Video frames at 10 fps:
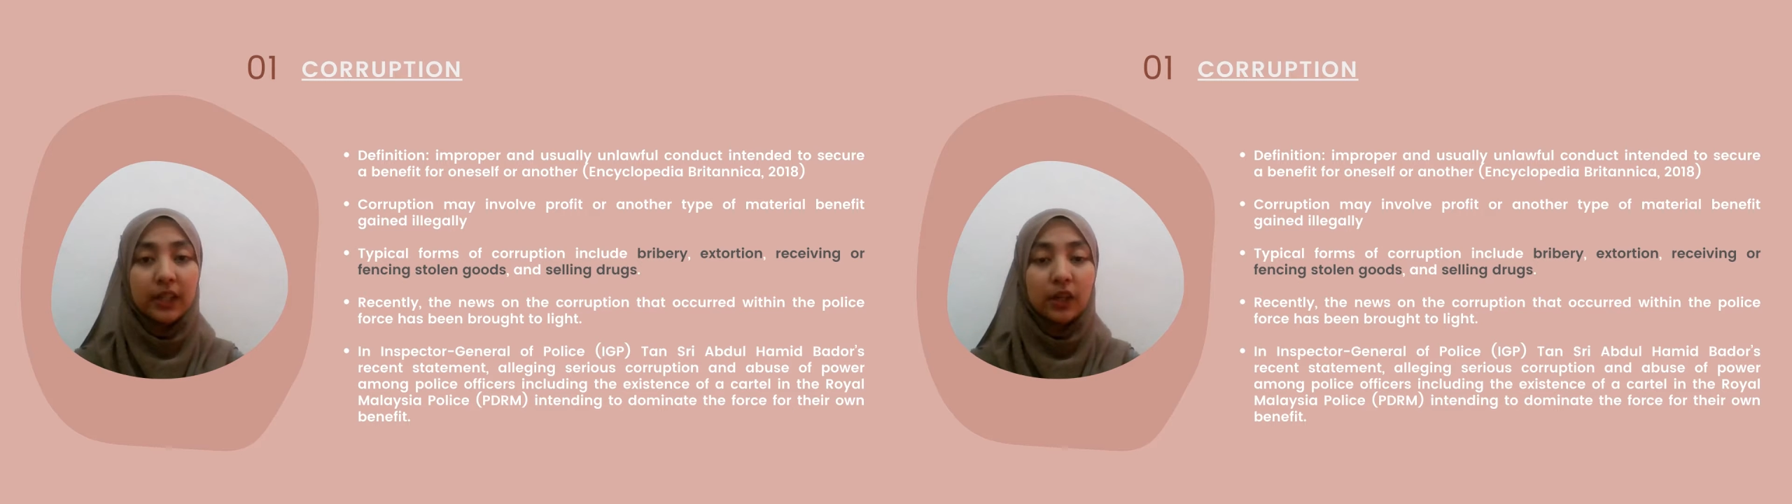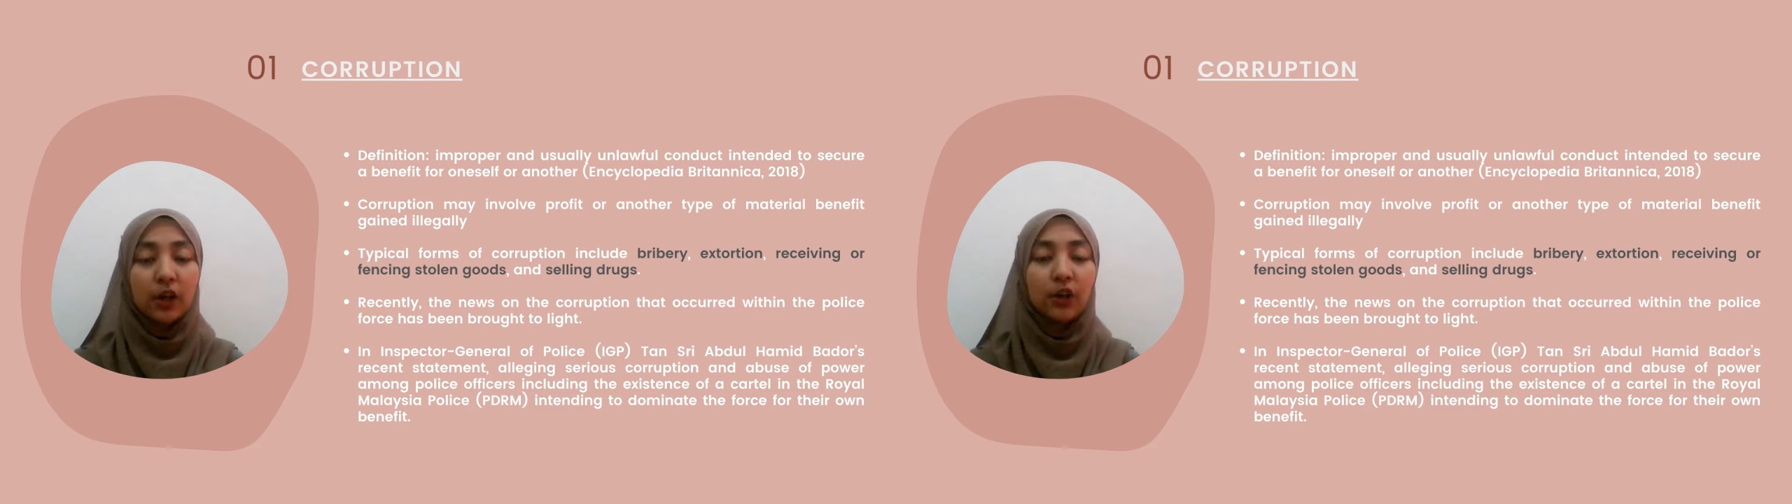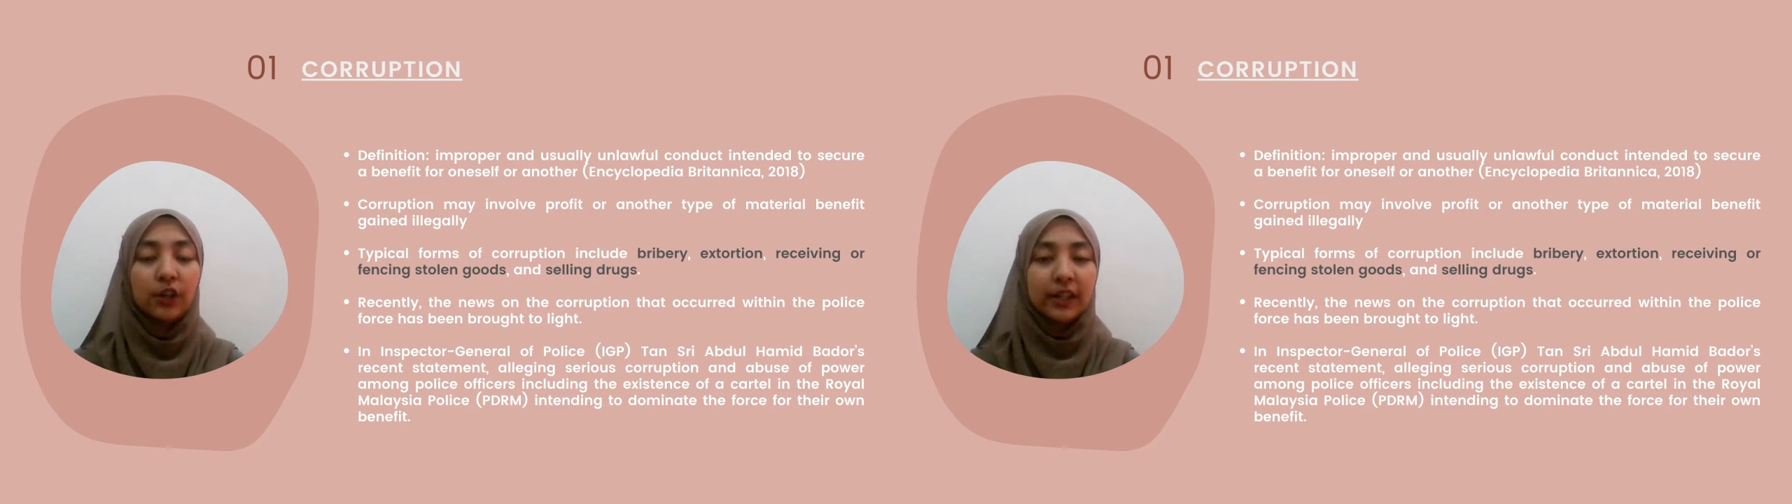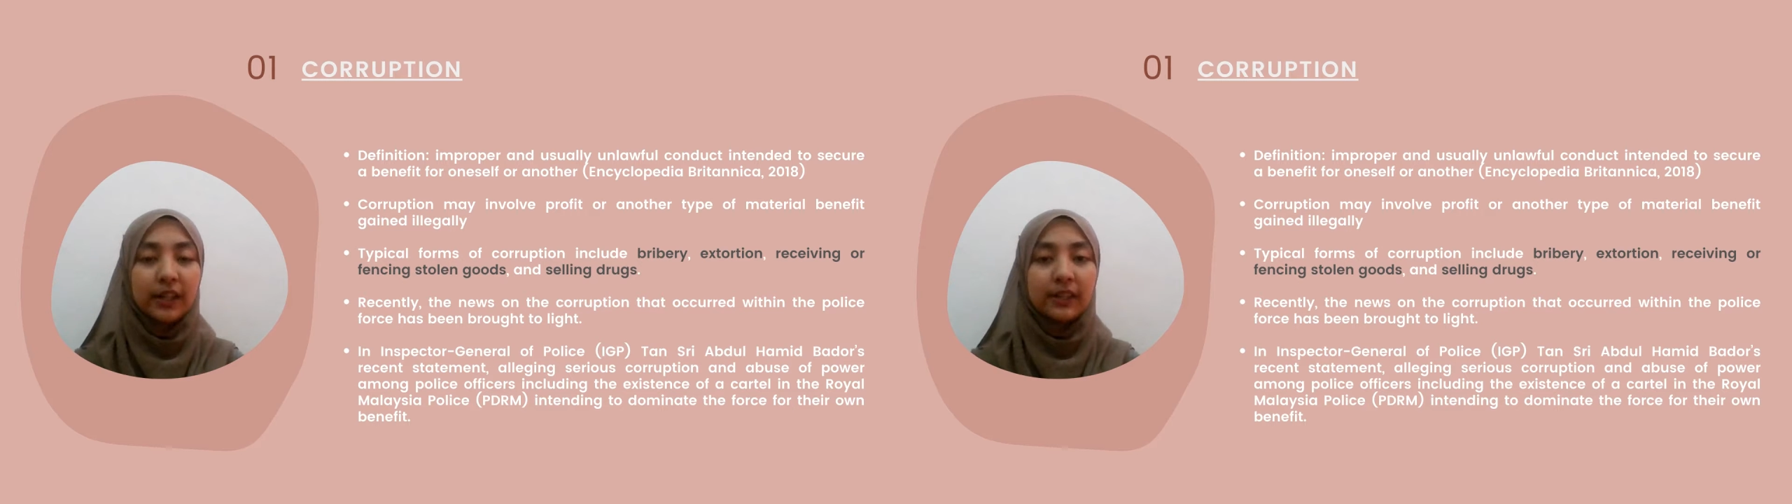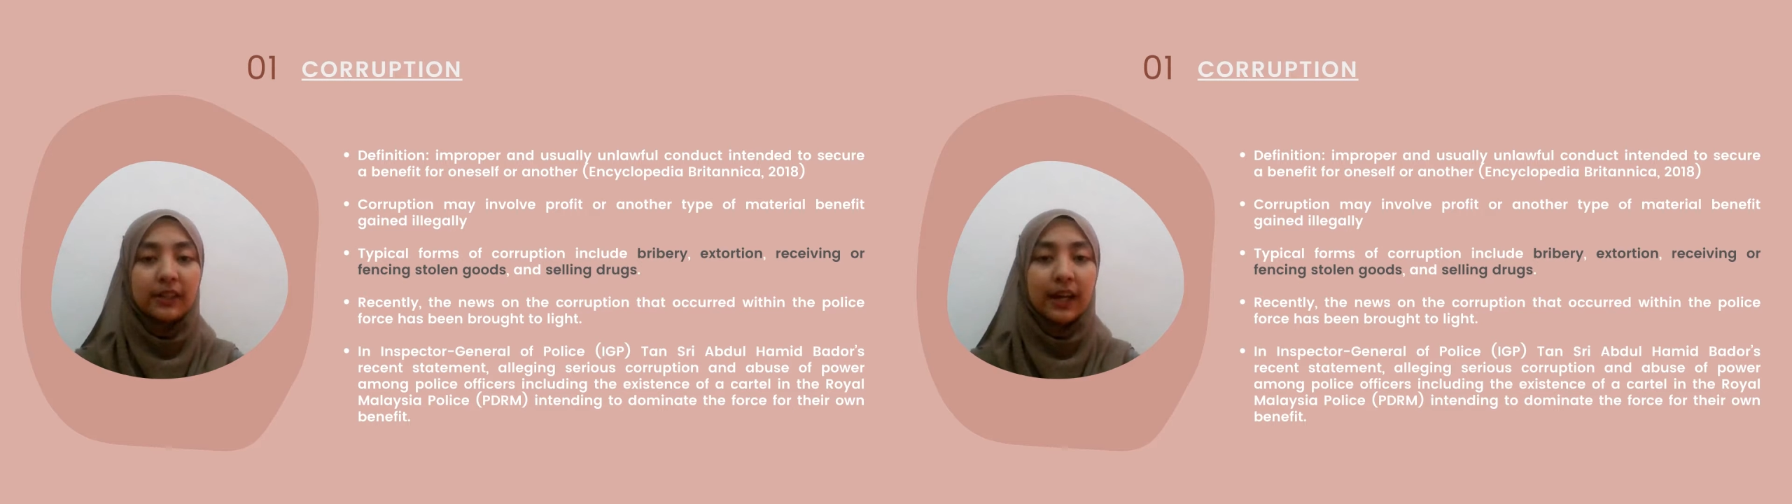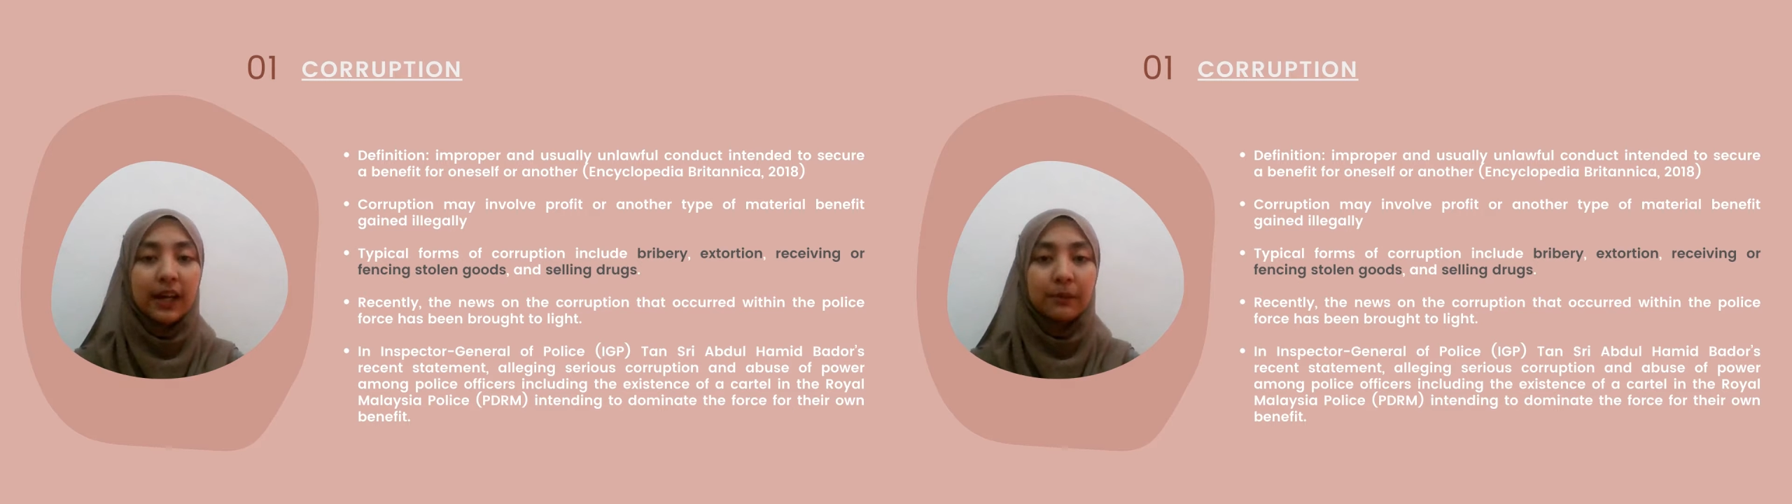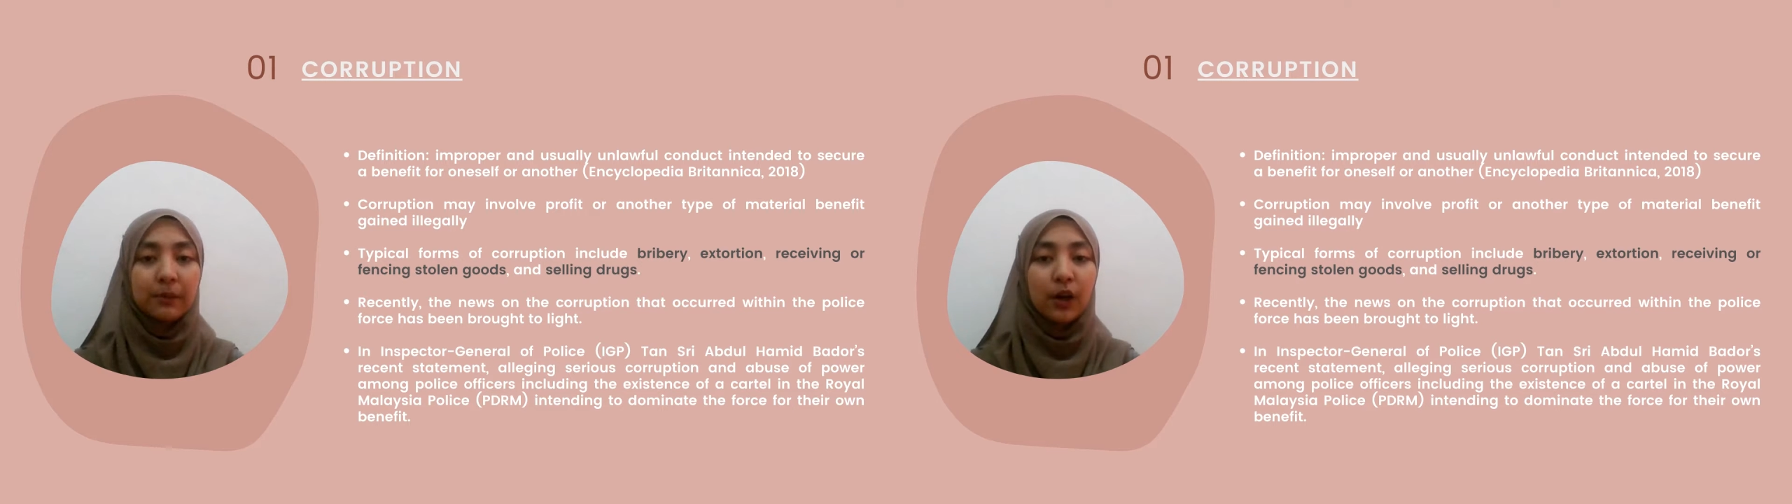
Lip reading: or another type of